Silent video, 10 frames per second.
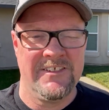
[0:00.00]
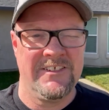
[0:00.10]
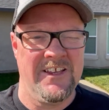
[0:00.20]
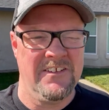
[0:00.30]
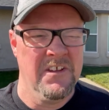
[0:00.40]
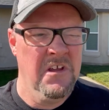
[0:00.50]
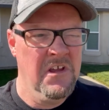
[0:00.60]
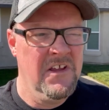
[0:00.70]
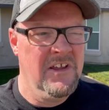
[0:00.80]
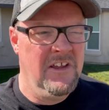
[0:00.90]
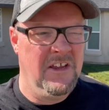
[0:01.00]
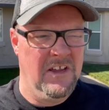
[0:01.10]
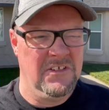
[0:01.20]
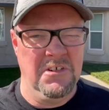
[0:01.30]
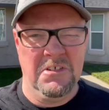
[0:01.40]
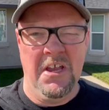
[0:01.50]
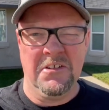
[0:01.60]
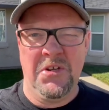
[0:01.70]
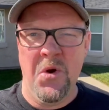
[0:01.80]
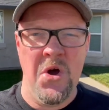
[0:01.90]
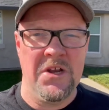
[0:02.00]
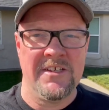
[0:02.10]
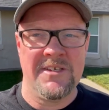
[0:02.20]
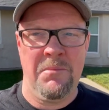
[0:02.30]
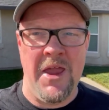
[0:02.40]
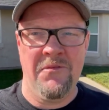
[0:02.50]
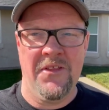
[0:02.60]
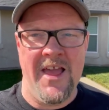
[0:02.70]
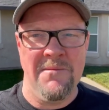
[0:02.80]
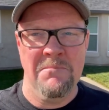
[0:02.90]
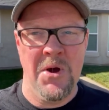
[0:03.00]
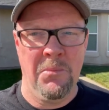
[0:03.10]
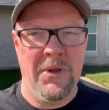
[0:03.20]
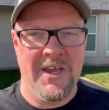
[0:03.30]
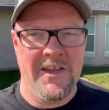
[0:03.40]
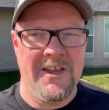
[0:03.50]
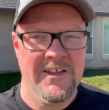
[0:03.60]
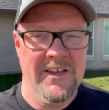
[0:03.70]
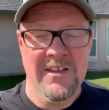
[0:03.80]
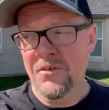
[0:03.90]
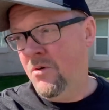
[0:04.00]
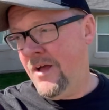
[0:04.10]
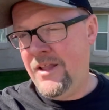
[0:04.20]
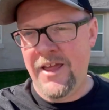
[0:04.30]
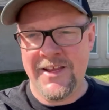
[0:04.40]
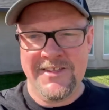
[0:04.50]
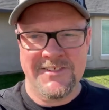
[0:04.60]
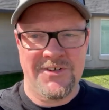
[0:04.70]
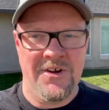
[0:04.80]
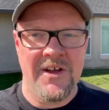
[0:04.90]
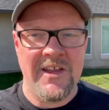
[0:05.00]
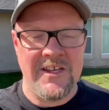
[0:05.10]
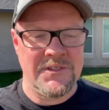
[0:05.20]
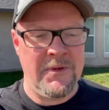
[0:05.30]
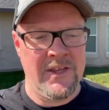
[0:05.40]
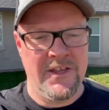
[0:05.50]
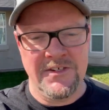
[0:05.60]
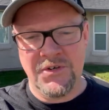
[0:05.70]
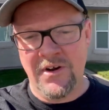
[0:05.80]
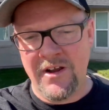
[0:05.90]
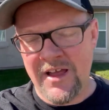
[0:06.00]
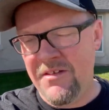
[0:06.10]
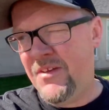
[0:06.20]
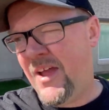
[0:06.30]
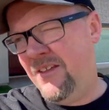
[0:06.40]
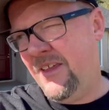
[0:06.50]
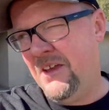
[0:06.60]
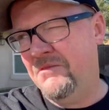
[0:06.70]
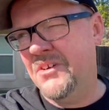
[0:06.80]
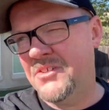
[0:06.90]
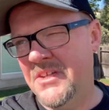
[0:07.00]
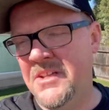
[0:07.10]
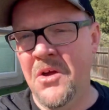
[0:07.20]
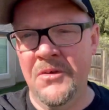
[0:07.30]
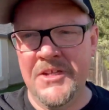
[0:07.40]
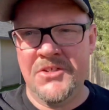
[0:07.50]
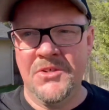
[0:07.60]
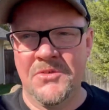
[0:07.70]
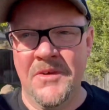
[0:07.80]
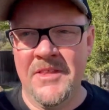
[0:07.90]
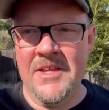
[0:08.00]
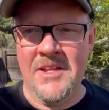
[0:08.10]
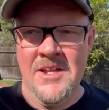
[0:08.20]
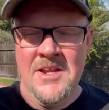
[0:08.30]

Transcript: He says, he goes, you sell Toyotas to pay for that Mopig. Well, I like this truck and it's been a good truck. I've had like virtually no issues with it.